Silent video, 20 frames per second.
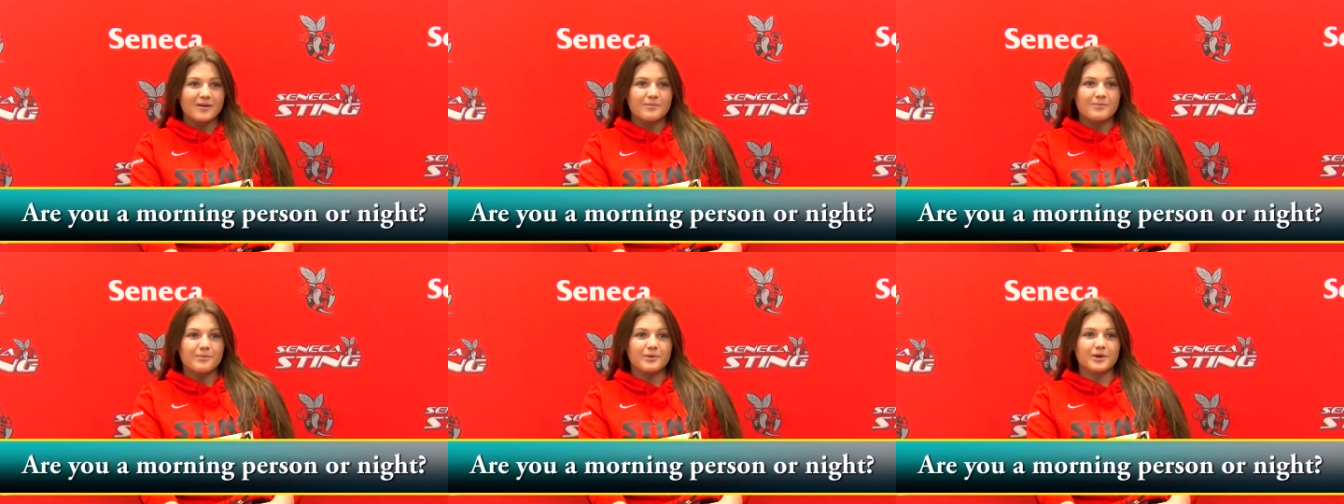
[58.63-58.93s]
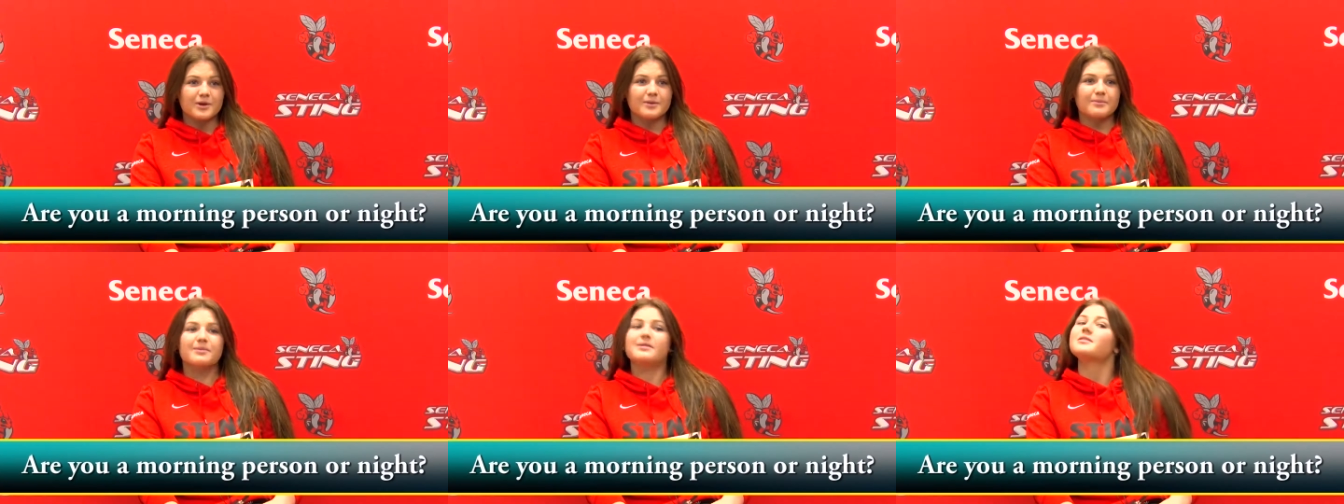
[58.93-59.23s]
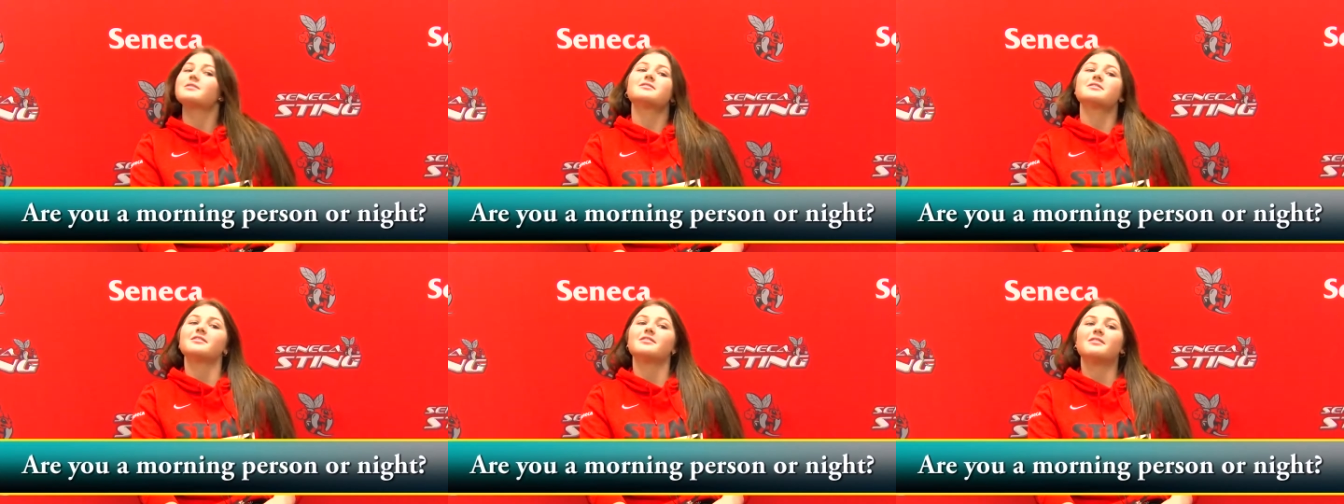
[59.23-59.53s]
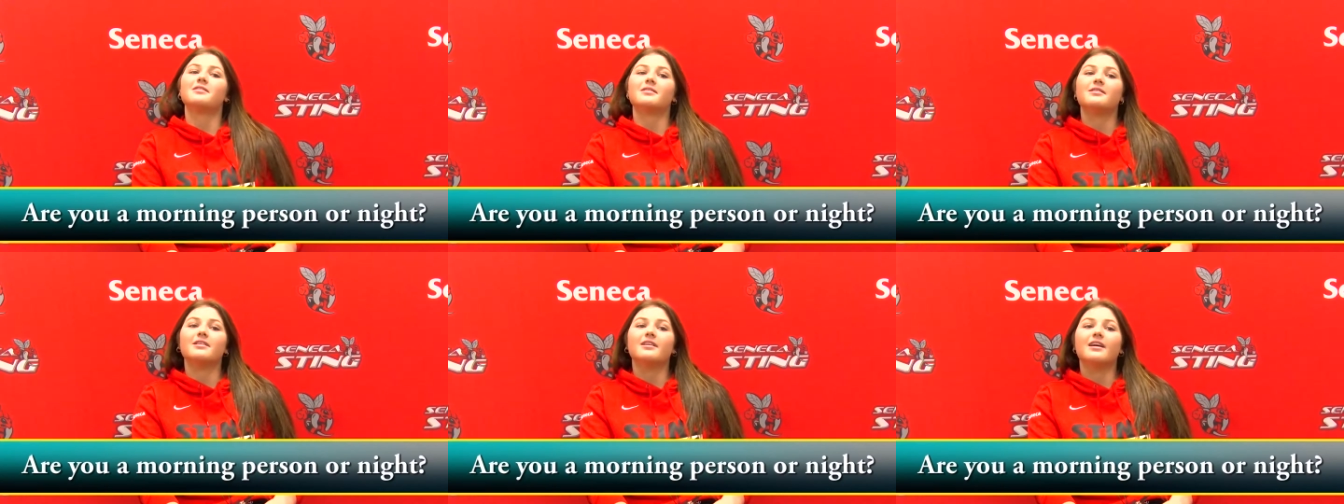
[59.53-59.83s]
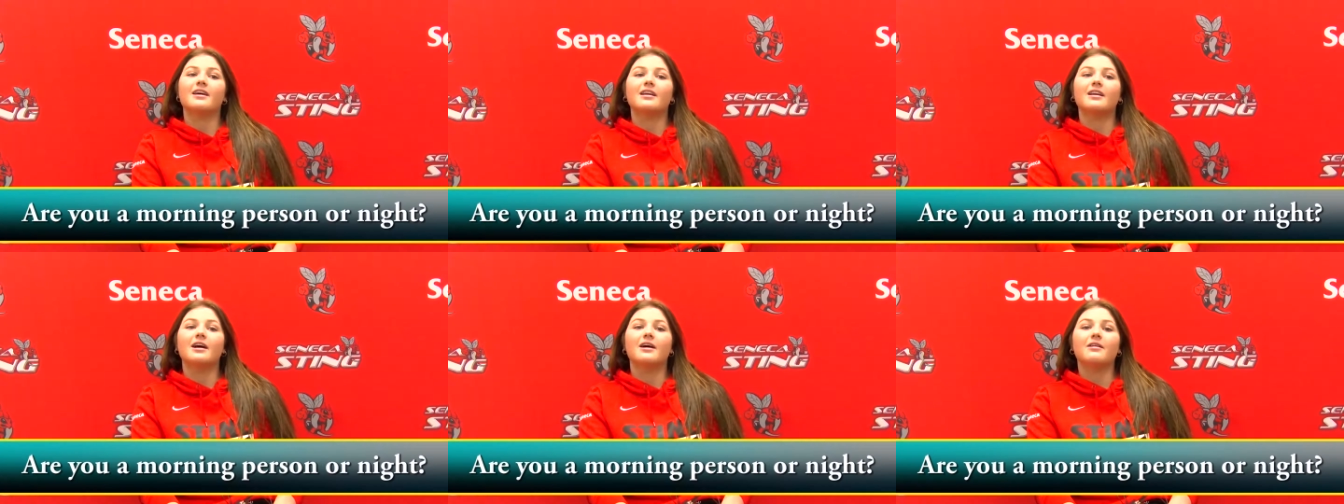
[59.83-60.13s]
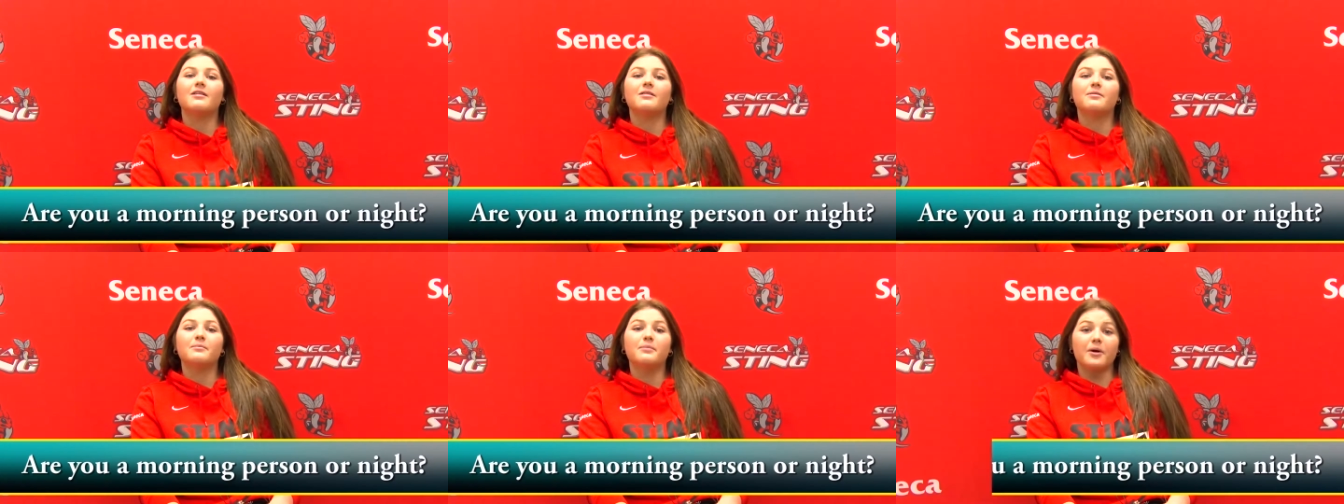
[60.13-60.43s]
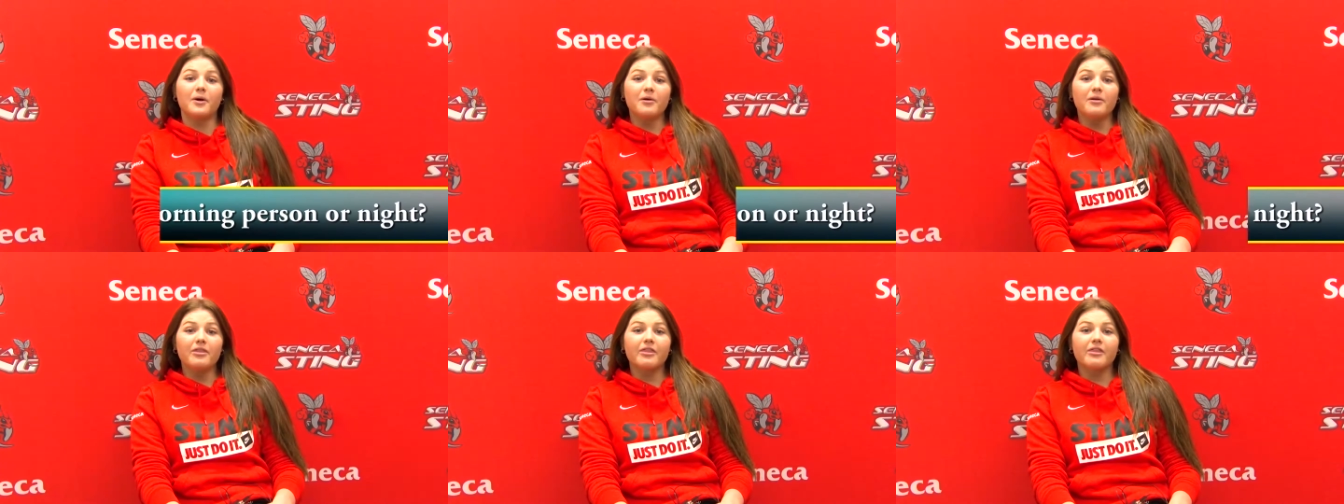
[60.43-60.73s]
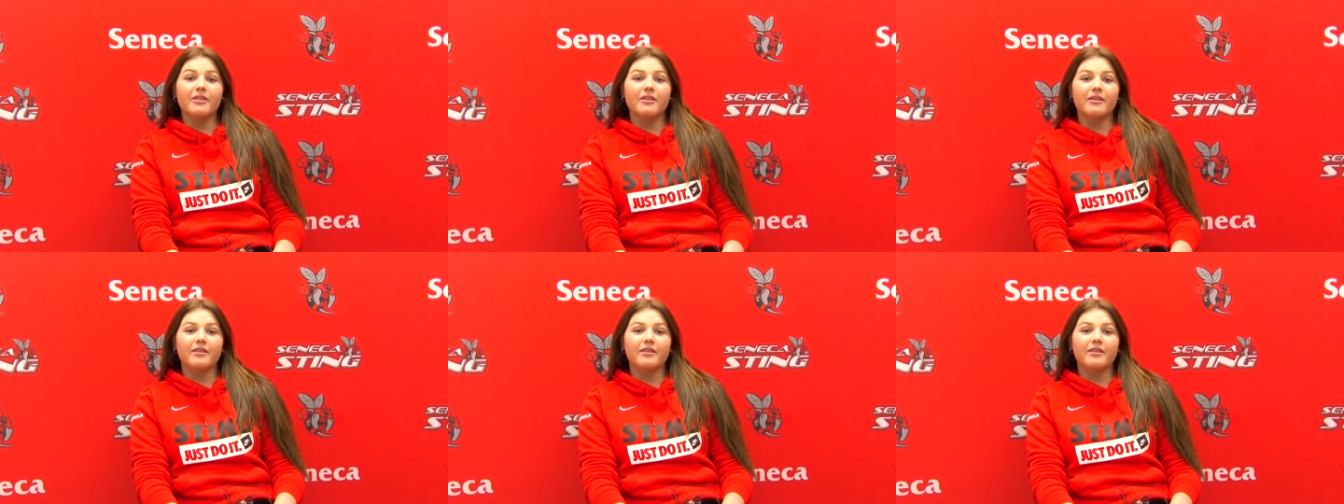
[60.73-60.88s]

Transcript: Morning person or night owl? Both.